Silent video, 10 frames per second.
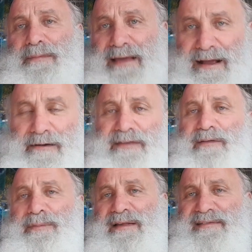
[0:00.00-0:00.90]
carrying
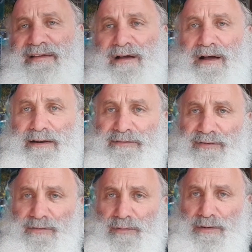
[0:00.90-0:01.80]
the blessing on into
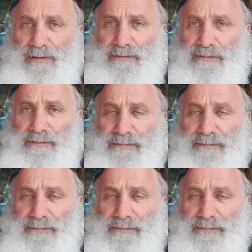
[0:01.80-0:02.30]
the world.